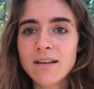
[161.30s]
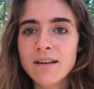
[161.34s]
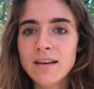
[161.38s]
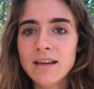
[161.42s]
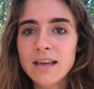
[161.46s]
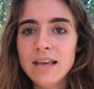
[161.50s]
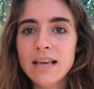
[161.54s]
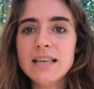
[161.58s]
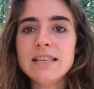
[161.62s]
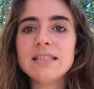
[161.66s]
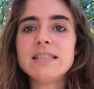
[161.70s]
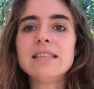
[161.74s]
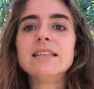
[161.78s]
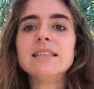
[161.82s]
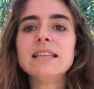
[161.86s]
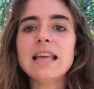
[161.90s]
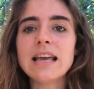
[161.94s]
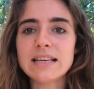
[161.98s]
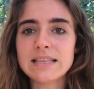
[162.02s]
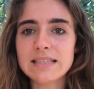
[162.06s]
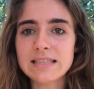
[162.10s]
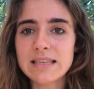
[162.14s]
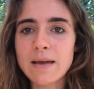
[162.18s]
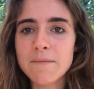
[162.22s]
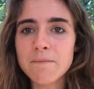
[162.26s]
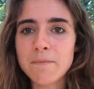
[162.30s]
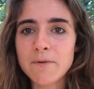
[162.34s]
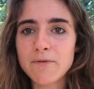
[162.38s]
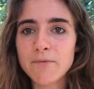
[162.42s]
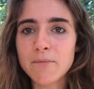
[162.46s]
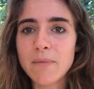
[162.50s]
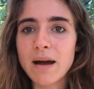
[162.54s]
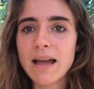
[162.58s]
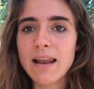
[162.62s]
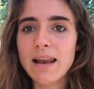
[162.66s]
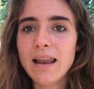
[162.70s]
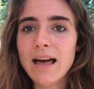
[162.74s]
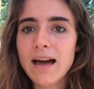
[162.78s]
is the next step of
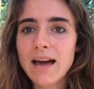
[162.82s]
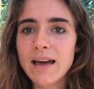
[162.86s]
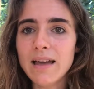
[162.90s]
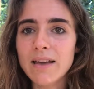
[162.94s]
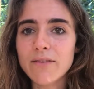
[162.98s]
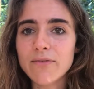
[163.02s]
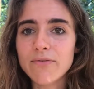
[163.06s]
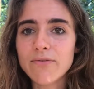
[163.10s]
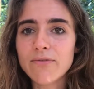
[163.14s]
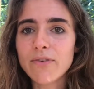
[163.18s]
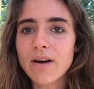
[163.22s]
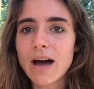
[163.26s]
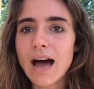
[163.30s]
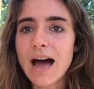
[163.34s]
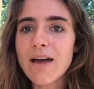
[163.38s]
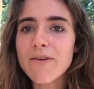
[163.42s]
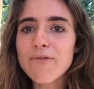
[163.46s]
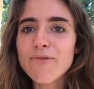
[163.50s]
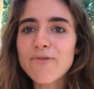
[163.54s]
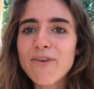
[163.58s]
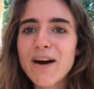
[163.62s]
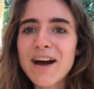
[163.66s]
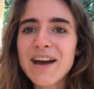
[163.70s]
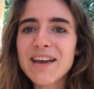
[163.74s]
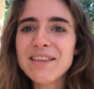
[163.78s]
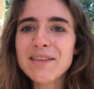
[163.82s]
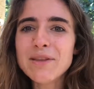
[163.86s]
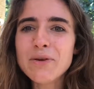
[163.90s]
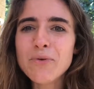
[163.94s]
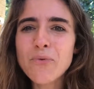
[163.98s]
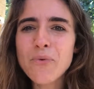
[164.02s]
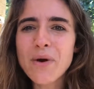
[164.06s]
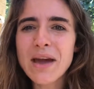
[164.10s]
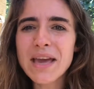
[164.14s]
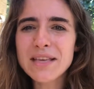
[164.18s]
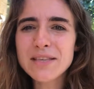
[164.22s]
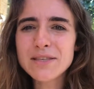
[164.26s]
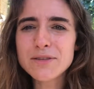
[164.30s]
my life, I find a
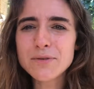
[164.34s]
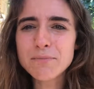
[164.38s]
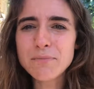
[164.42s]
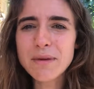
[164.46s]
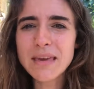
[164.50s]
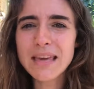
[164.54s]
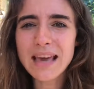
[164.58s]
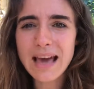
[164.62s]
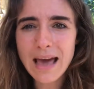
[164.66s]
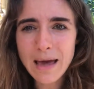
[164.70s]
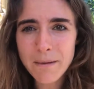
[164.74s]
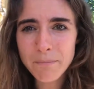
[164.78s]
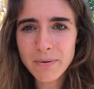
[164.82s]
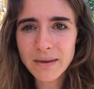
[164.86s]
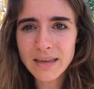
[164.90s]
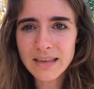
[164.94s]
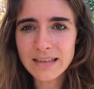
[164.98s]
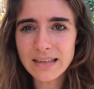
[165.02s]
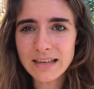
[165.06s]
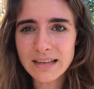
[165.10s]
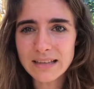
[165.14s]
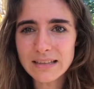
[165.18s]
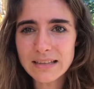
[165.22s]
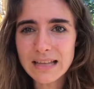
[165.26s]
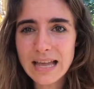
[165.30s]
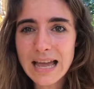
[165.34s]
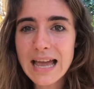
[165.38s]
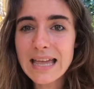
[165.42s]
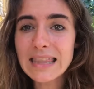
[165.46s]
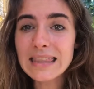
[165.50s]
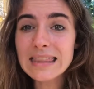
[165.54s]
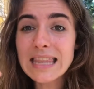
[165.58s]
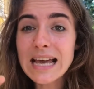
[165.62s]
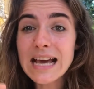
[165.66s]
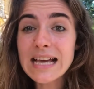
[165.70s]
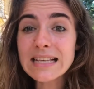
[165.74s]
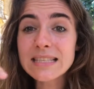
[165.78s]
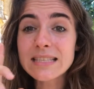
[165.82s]
way to be happy in it.
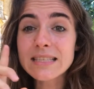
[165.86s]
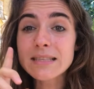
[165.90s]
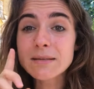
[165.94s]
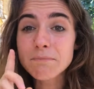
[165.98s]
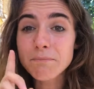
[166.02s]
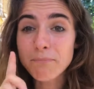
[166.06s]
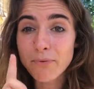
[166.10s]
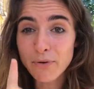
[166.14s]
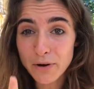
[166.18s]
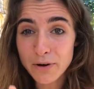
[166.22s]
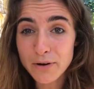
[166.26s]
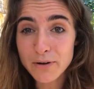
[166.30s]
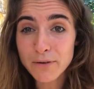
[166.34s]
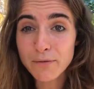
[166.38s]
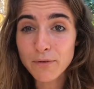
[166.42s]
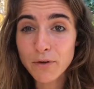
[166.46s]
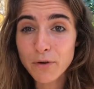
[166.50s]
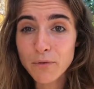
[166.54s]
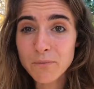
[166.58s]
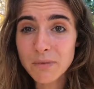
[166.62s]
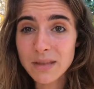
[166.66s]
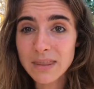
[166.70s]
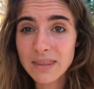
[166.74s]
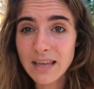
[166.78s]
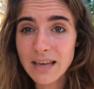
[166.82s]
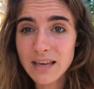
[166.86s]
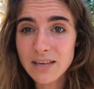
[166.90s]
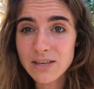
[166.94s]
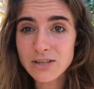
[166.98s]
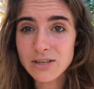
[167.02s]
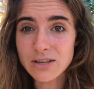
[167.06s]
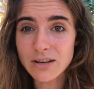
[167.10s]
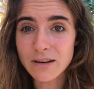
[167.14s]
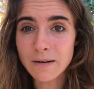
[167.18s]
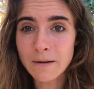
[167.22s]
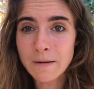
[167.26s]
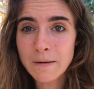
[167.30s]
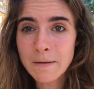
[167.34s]
And that's part of human
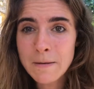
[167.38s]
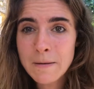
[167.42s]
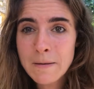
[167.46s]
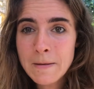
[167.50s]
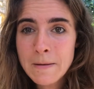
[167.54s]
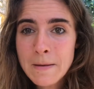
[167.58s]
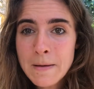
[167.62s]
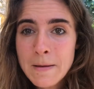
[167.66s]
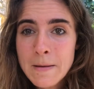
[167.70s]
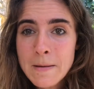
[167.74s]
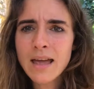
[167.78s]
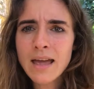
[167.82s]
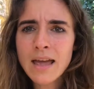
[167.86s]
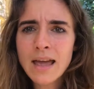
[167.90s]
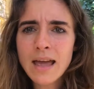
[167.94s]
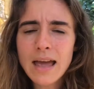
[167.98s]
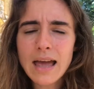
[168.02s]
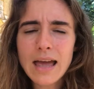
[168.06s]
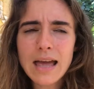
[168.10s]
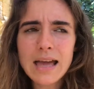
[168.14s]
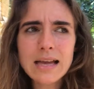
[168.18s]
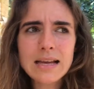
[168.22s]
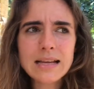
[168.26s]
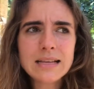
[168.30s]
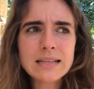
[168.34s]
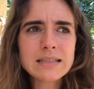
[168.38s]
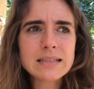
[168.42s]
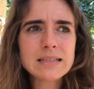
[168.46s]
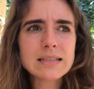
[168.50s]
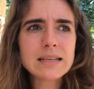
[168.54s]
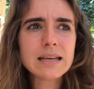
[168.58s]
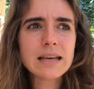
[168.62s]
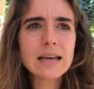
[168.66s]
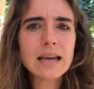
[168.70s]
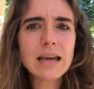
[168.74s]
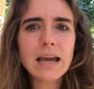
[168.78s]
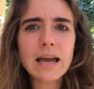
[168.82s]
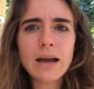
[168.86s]
nature. And
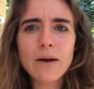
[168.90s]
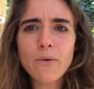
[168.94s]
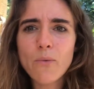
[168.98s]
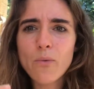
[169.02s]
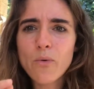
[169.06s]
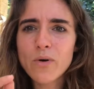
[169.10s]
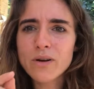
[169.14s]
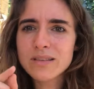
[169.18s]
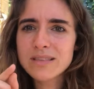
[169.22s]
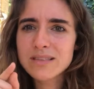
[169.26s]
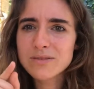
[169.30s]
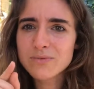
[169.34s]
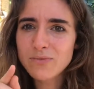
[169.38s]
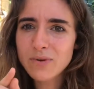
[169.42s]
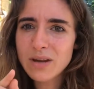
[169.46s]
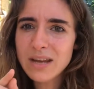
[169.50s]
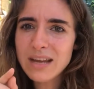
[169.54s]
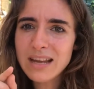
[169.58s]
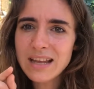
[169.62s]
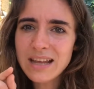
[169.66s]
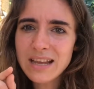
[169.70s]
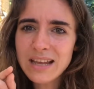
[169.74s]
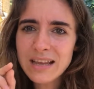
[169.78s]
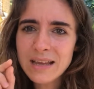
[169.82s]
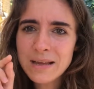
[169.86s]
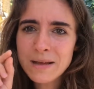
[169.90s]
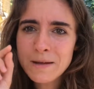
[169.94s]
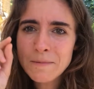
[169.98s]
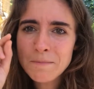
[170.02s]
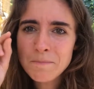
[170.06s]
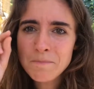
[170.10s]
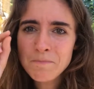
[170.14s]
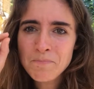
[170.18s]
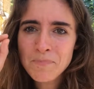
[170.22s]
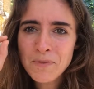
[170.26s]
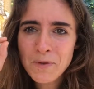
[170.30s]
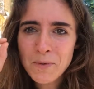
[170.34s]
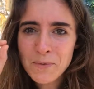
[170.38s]
what really
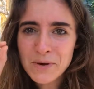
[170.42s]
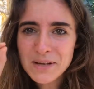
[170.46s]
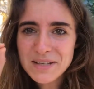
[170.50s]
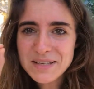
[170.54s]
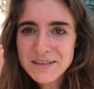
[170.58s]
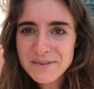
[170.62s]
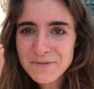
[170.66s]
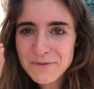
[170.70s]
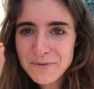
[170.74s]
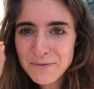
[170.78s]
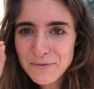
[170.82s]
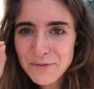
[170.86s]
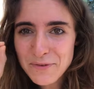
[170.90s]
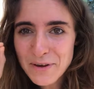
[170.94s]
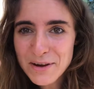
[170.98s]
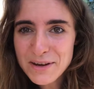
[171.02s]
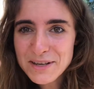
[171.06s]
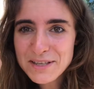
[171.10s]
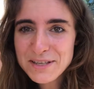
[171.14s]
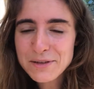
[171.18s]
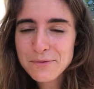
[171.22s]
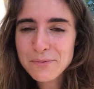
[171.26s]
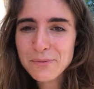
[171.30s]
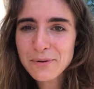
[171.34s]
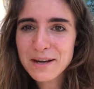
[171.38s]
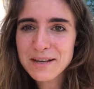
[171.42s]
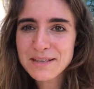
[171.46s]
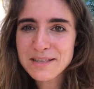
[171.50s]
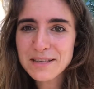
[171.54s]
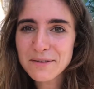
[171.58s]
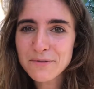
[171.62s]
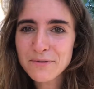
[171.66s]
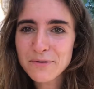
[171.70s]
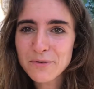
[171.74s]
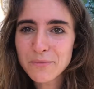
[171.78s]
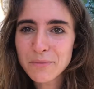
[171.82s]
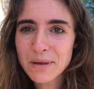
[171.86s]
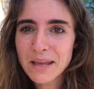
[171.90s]
was very
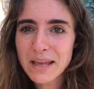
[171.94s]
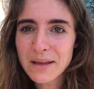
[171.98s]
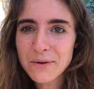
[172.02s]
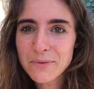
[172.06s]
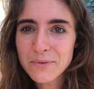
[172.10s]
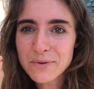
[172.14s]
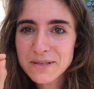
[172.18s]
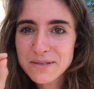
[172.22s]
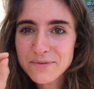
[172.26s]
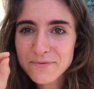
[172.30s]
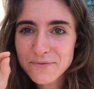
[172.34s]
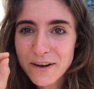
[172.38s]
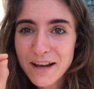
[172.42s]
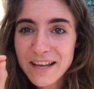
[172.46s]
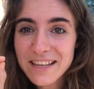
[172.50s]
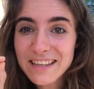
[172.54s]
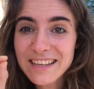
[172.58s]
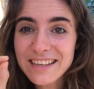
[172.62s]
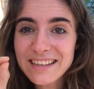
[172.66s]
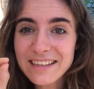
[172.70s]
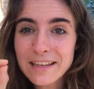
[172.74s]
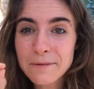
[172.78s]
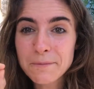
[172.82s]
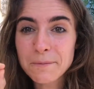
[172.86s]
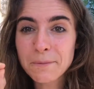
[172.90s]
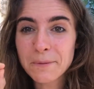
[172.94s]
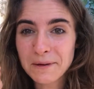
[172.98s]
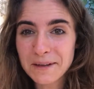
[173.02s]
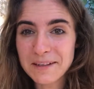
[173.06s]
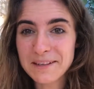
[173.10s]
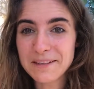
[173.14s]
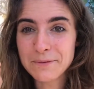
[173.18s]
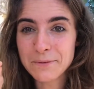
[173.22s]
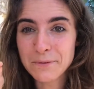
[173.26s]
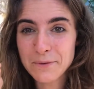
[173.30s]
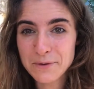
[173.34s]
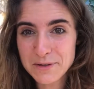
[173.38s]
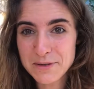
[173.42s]
surprising for me was finding that part
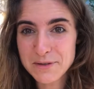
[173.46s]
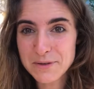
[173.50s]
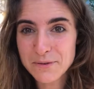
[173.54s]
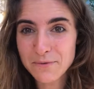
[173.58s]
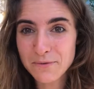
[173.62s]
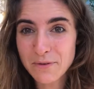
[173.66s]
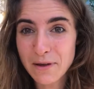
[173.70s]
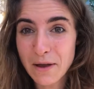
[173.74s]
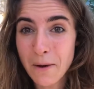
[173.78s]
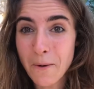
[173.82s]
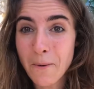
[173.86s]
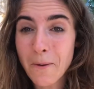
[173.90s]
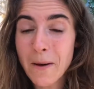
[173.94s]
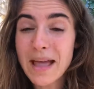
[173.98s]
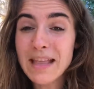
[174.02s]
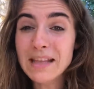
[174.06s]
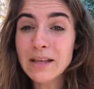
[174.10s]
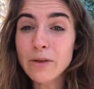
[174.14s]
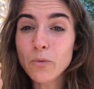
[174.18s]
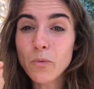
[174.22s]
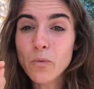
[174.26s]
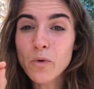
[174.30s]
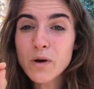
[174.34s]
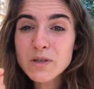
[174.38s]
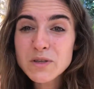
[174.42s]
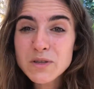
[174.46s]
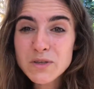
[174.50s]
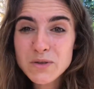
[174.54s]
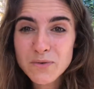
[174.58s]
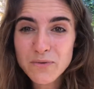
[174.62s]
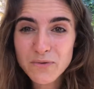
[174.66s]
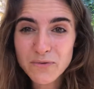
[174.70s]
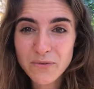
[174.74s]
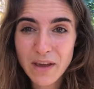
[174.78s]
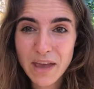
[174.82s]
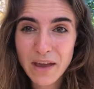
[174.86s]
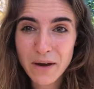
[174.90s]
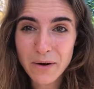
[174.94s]
that wants to fail. And it wants to
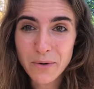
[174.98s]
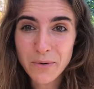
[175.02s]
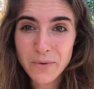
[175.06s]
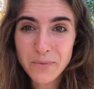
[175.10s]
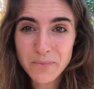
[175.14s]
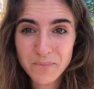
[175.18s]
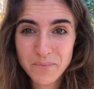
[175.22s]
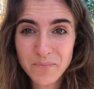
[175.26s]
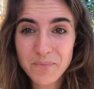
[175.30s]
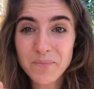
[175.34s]
fail